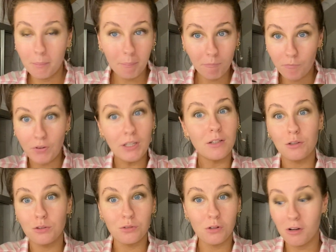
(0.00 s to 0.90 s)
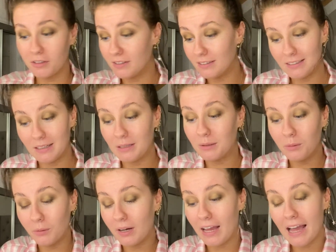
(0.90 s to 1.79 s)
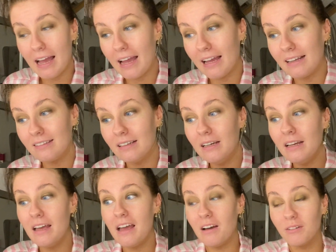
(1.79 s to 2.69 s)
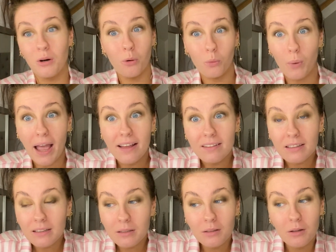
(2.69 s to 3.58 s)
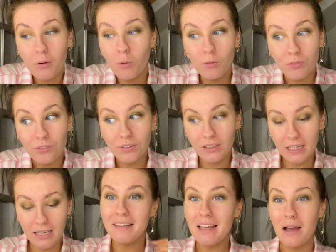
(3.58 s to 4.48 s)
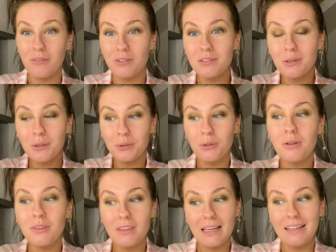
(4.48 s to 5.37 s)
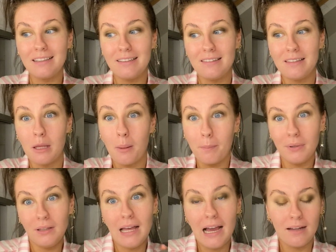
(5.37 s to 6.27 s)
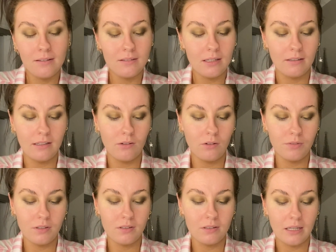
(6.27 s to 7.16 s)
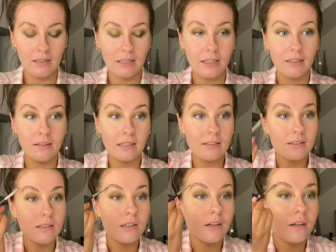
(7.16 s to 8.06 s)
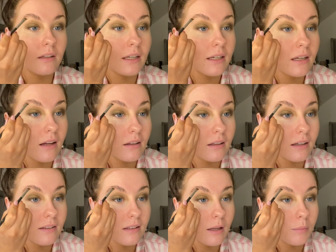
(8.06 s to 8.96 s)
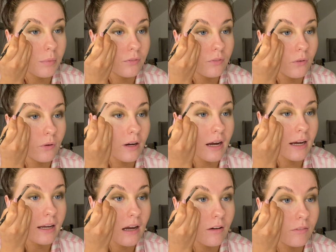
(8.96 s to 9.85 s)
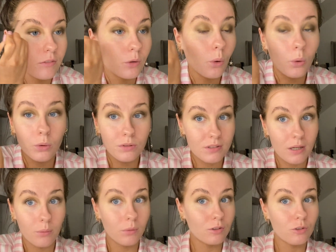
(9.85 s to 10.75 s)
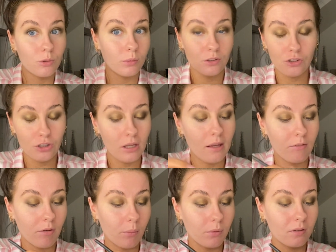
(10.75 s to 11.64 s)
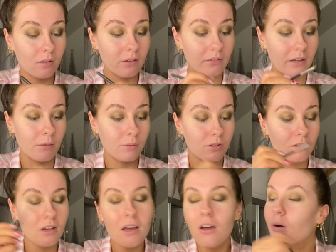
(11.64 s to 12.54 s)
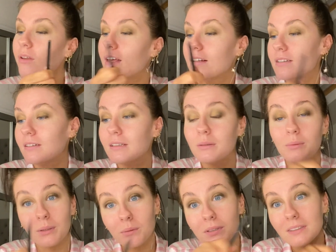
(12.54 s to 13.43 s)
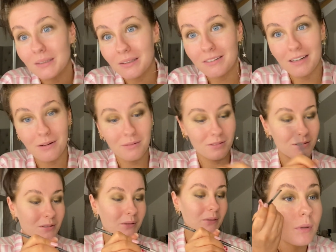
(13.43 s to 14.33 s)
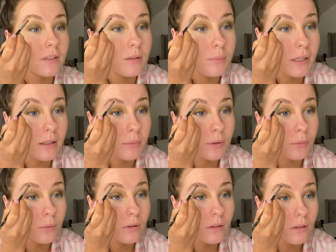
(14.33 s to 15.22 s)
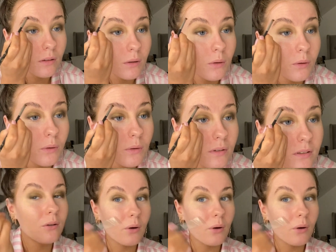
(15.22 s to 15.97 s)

Fingers crossed it's gonna go ahead. I've got a wedding, hopefully. I've just got good things planned. And then obviously like this year, like I said before, I have goals I want to achieve. I want to learn how to, oh that's another one, I want to learn how to sew, to make my own clothes.